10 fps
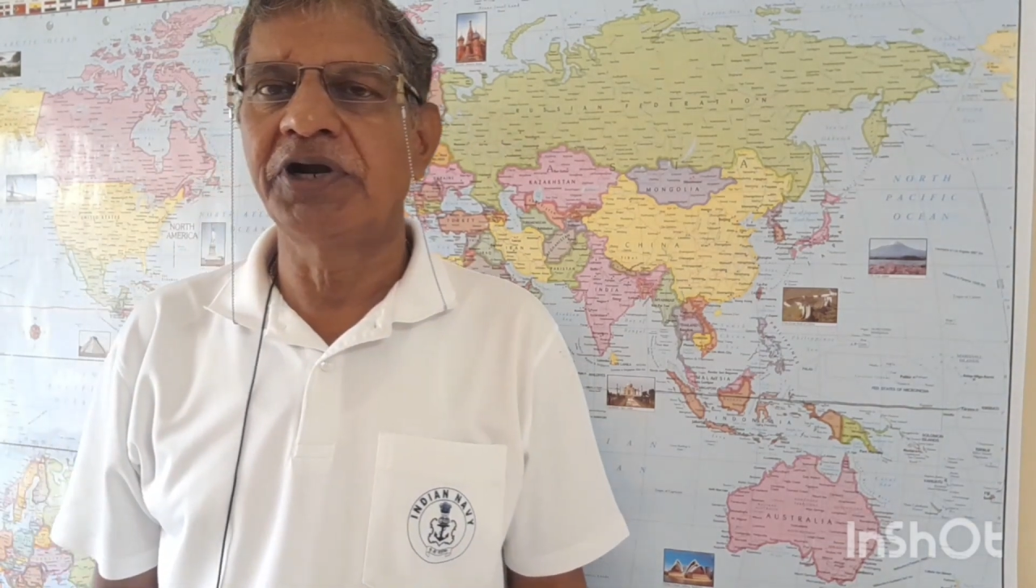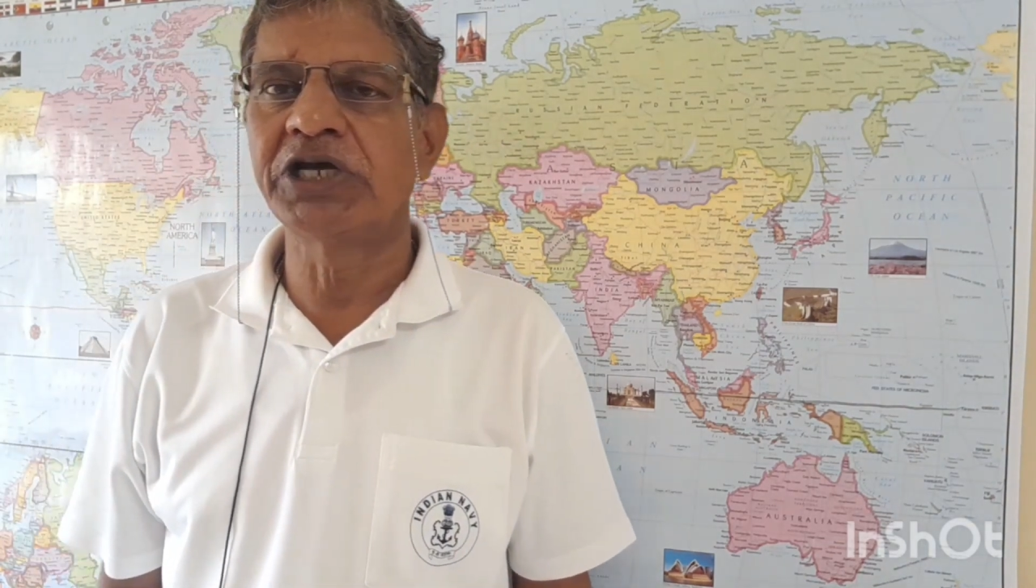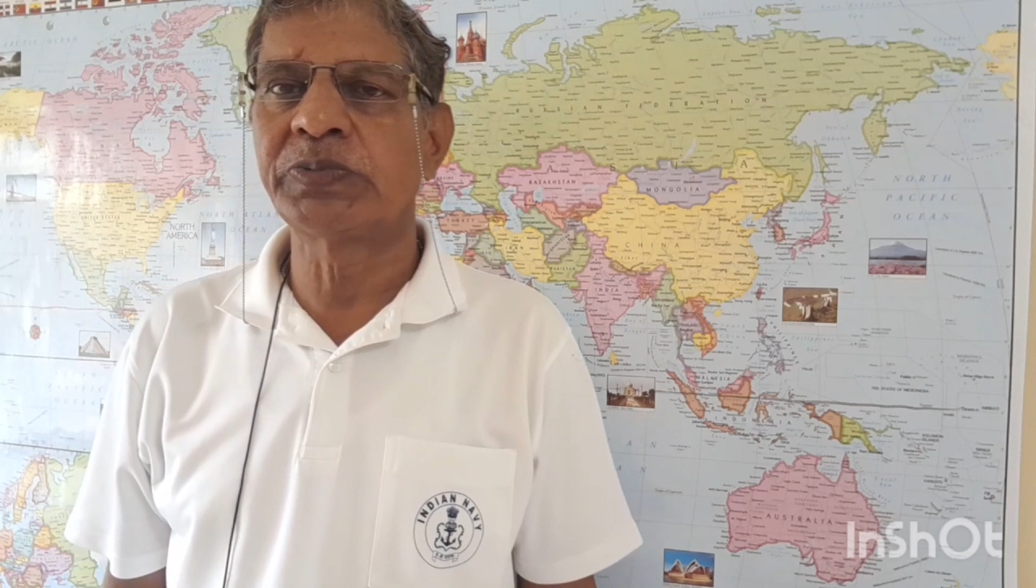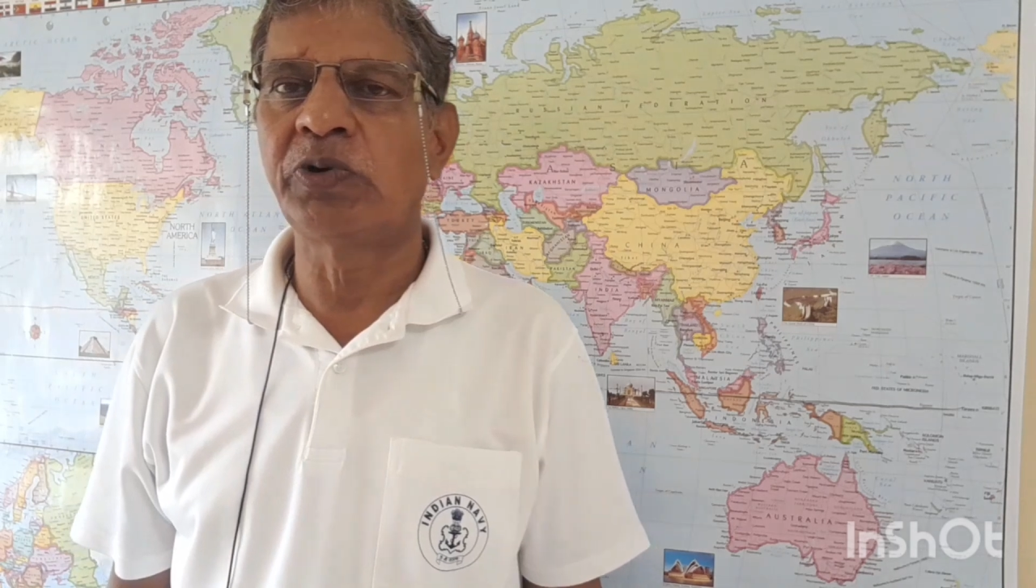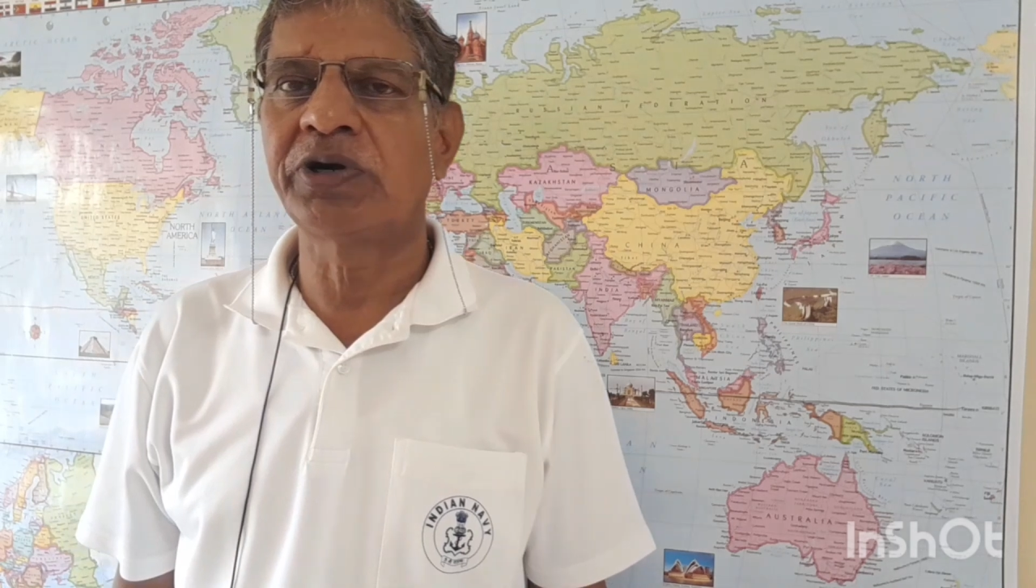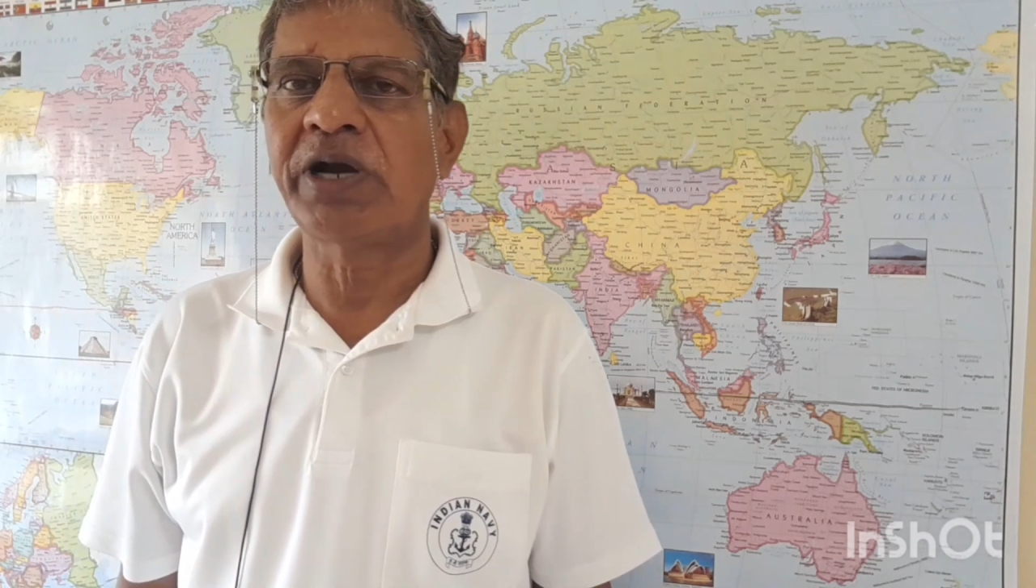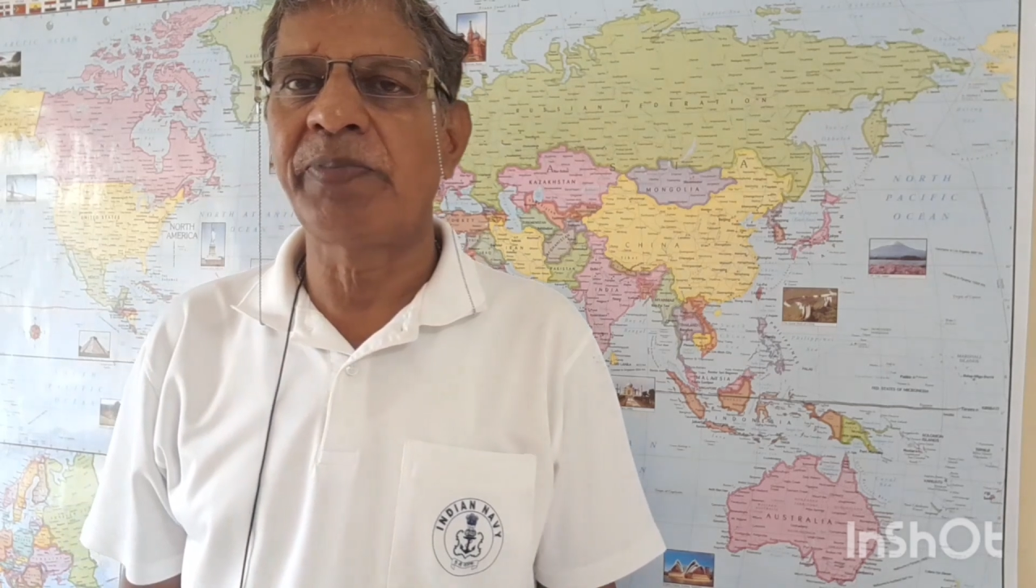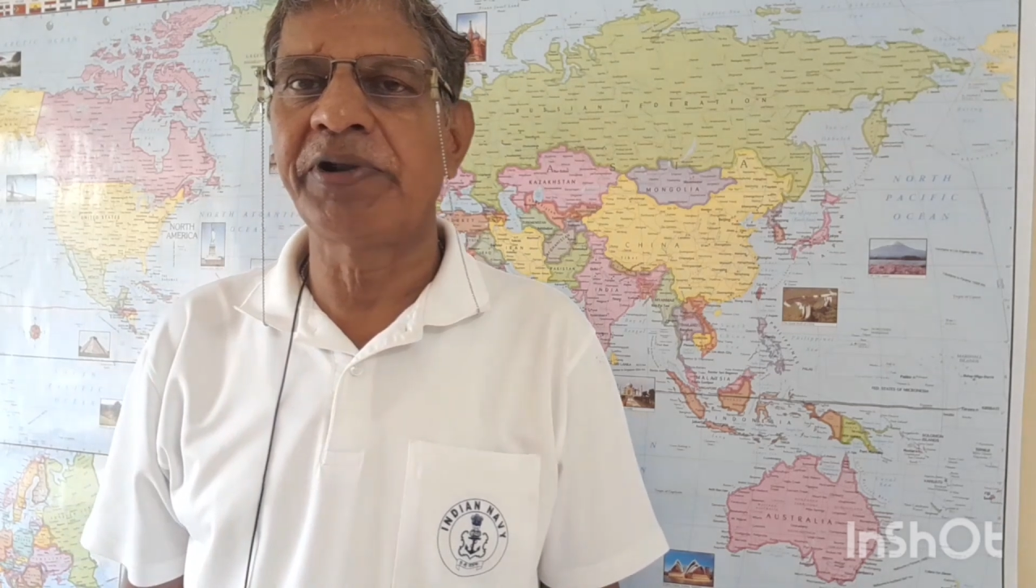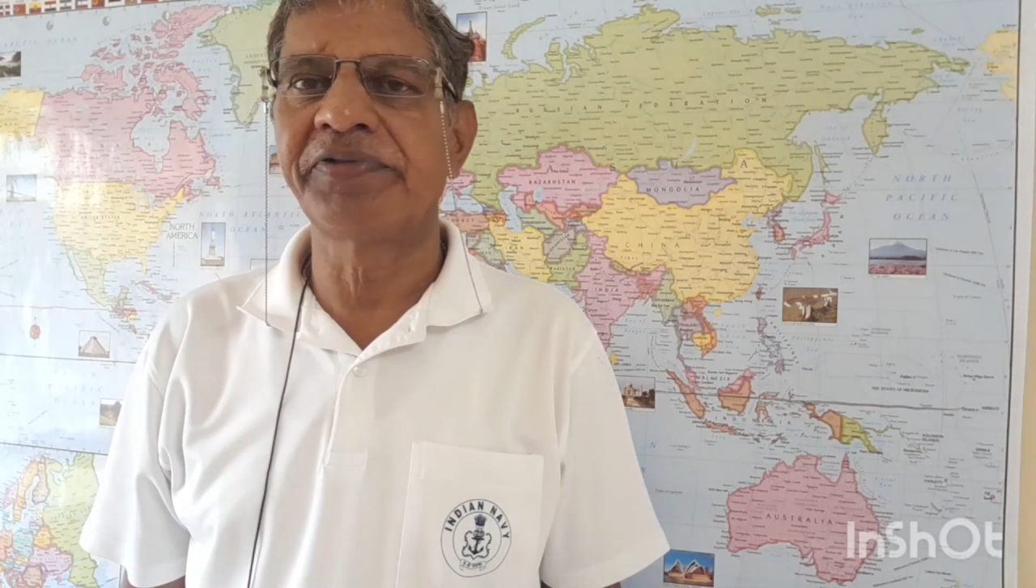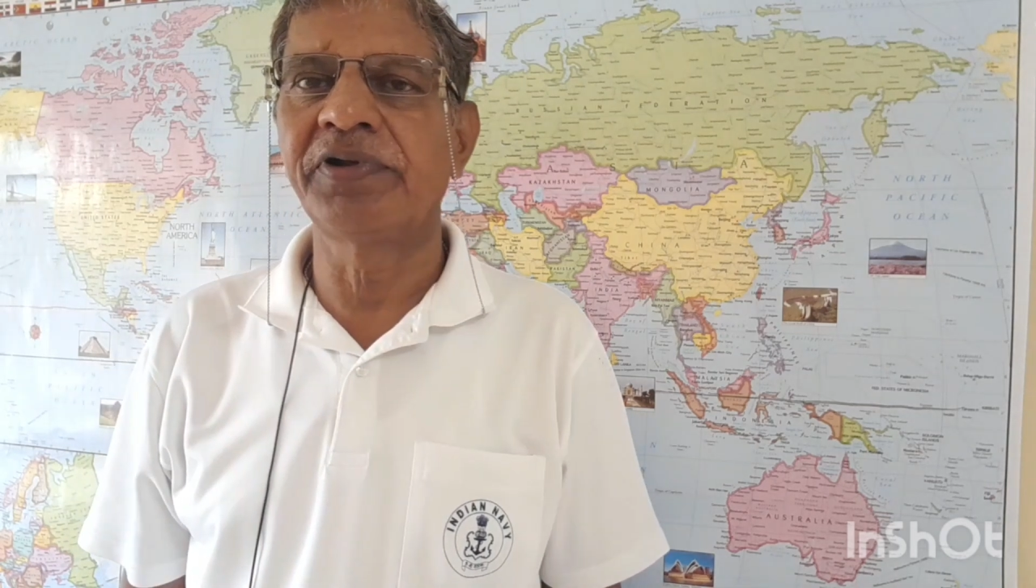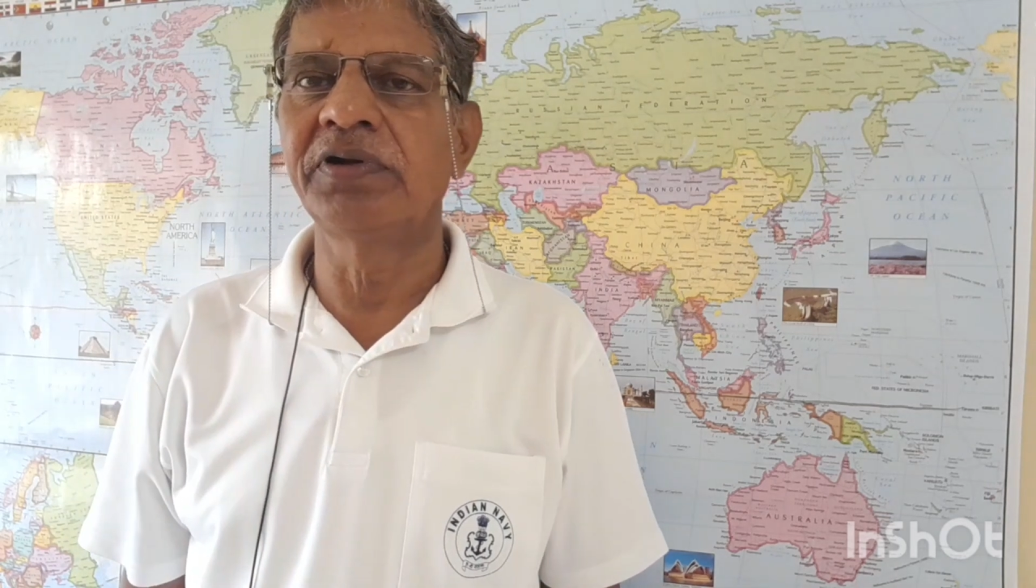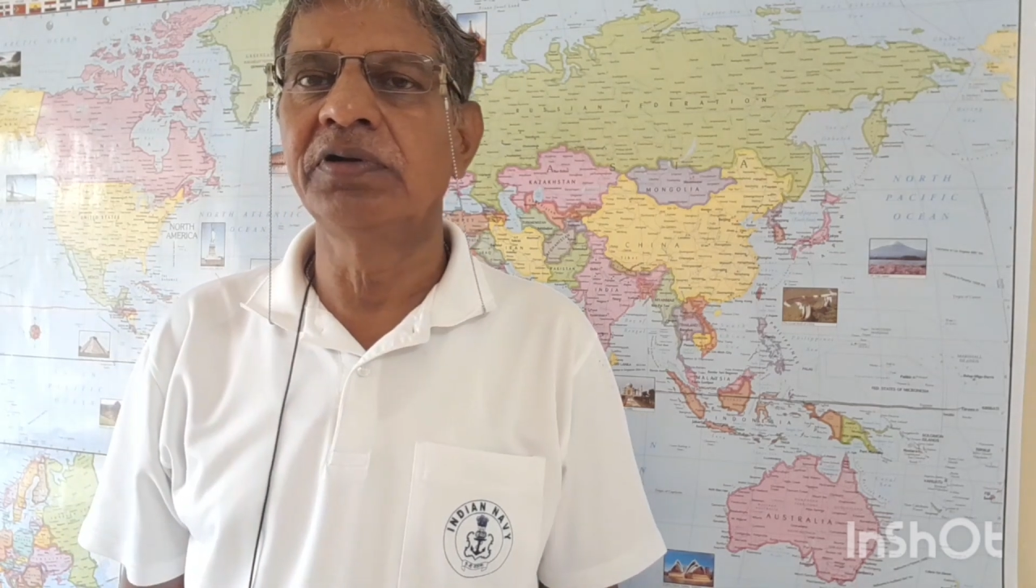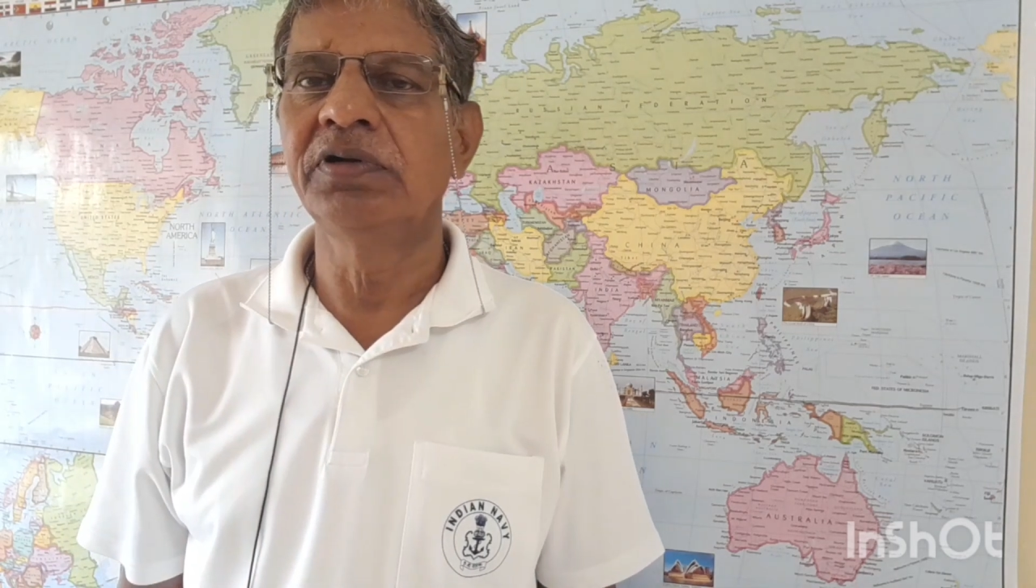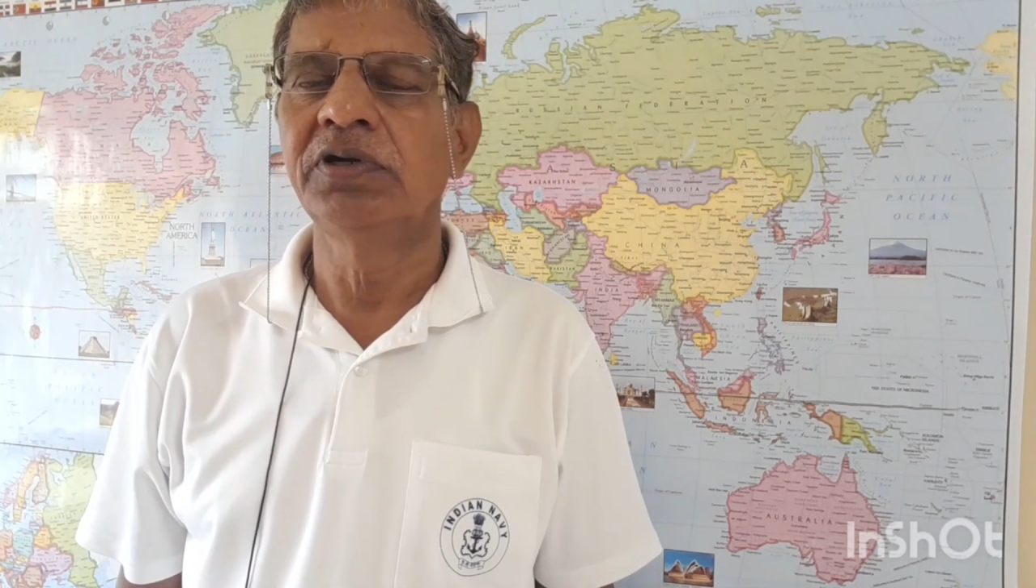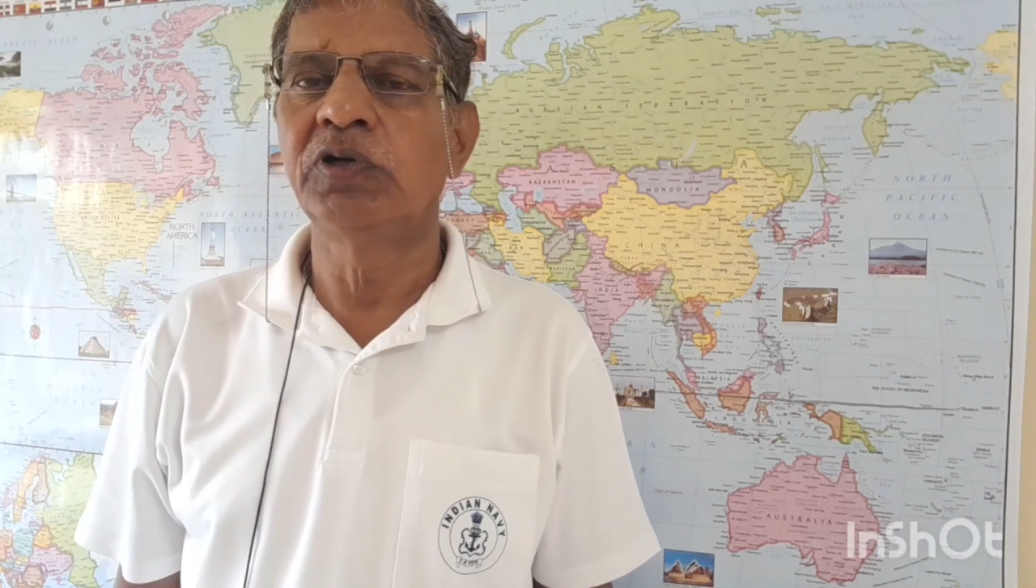transport operation